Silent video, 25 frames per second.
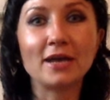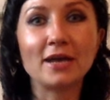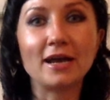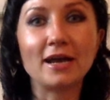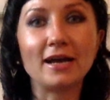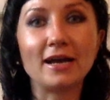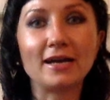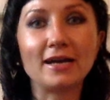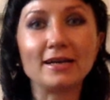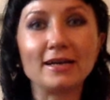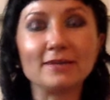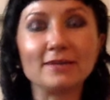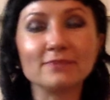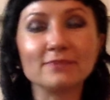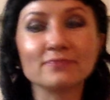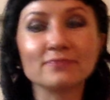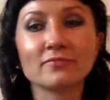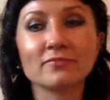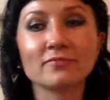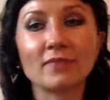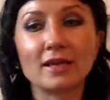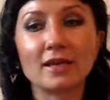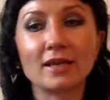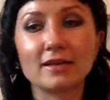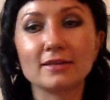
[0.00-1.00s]
Um,
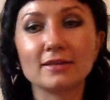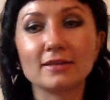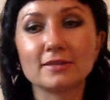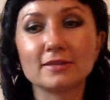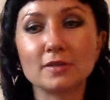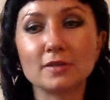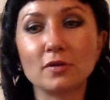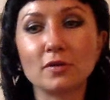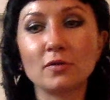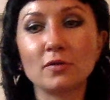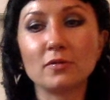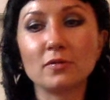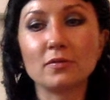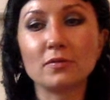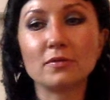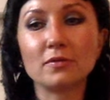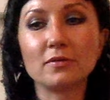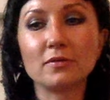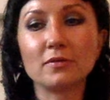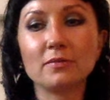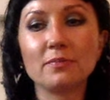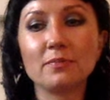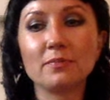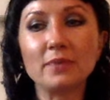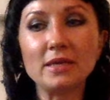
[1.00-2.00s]
so
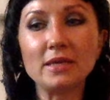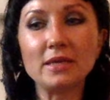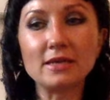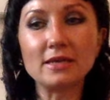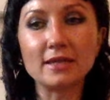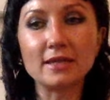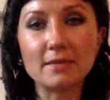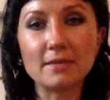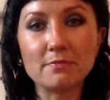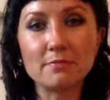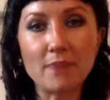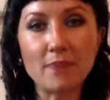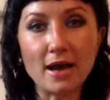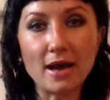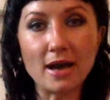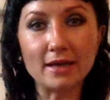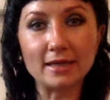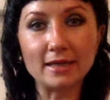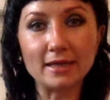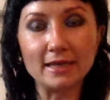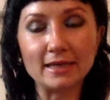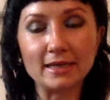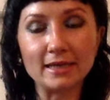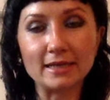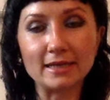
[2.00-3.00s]
being in a
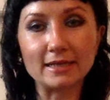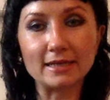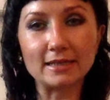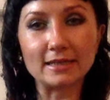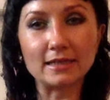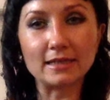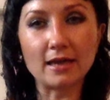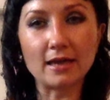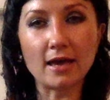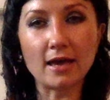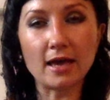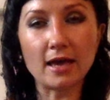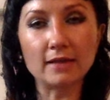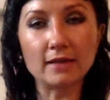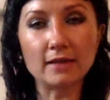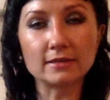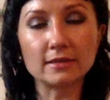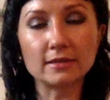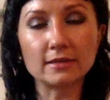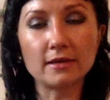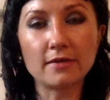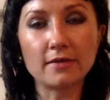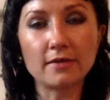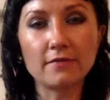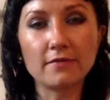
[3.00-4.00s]
body uh, has
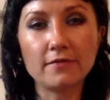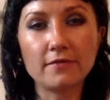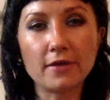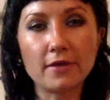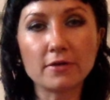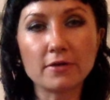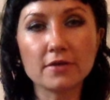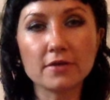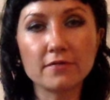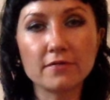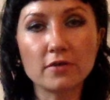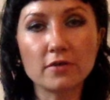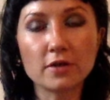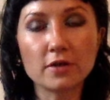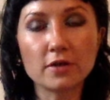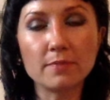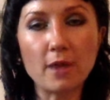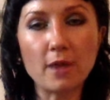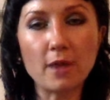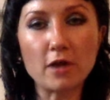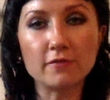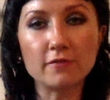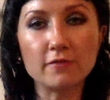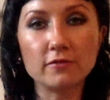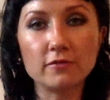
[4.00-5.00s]
a very, very
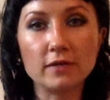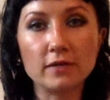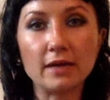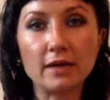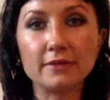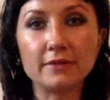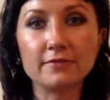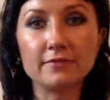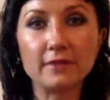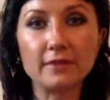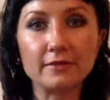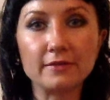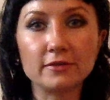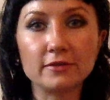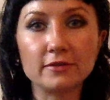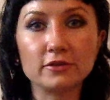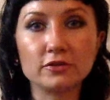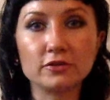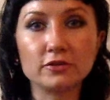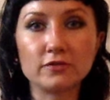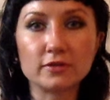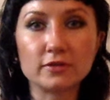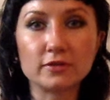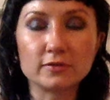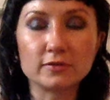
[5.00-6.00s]
powerful
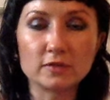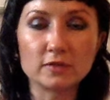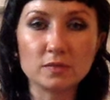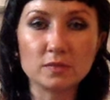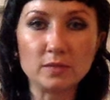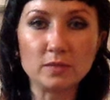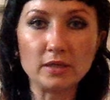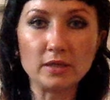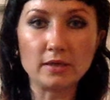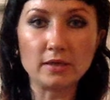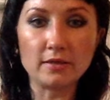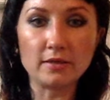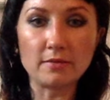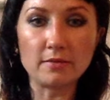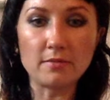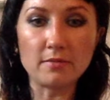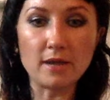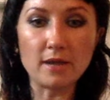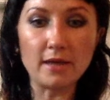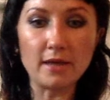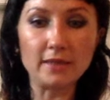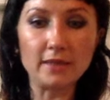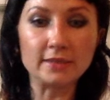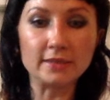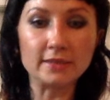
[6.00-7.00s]
advantage versus being in a
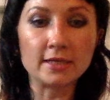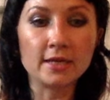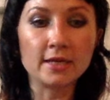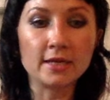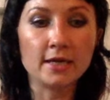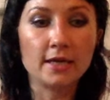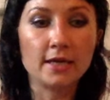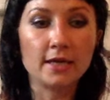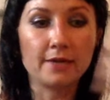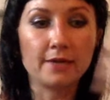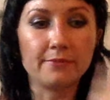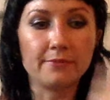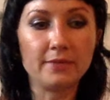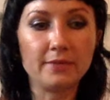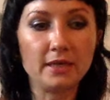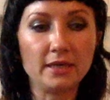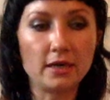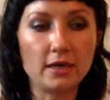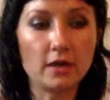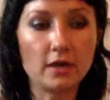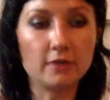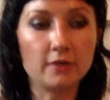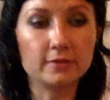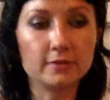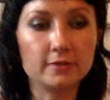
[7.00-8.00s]
mind
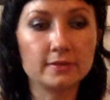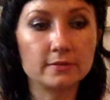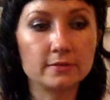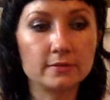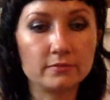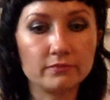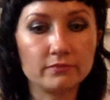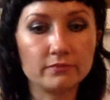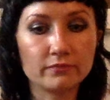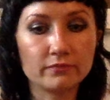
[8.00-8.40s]
because